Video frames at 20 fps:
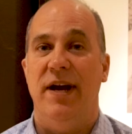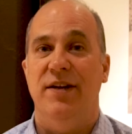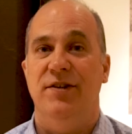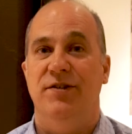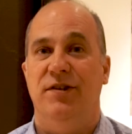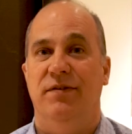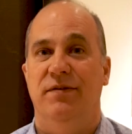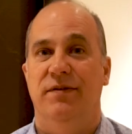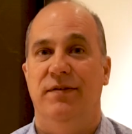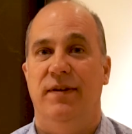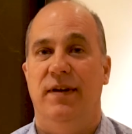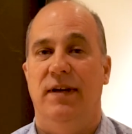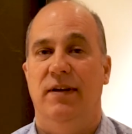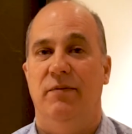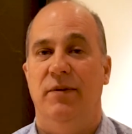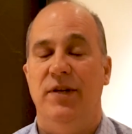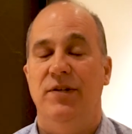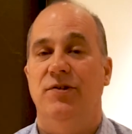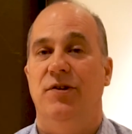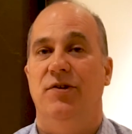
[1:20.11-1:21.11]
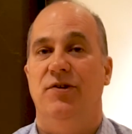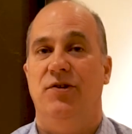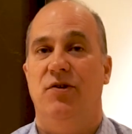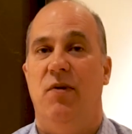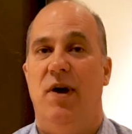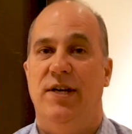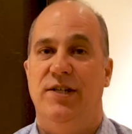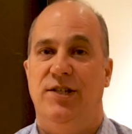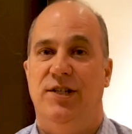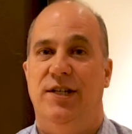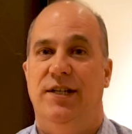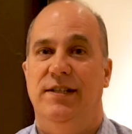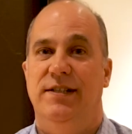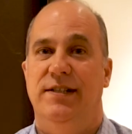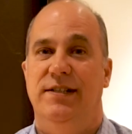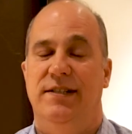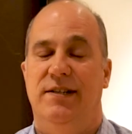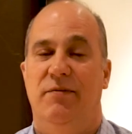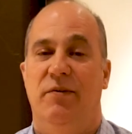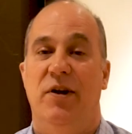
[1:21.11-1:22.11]
range of research
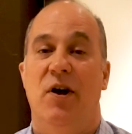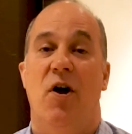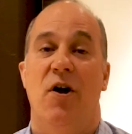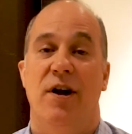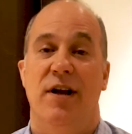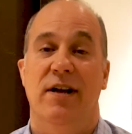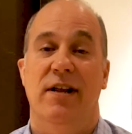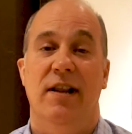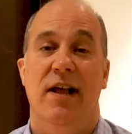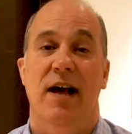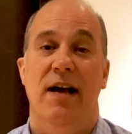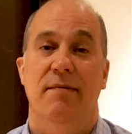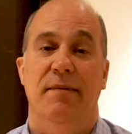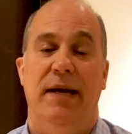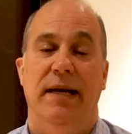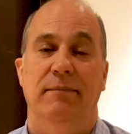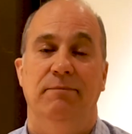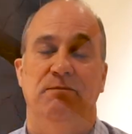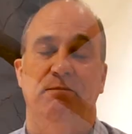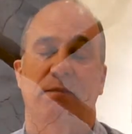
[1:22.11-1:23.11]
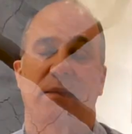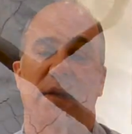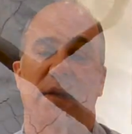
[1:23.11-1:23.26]
questions regarding climate,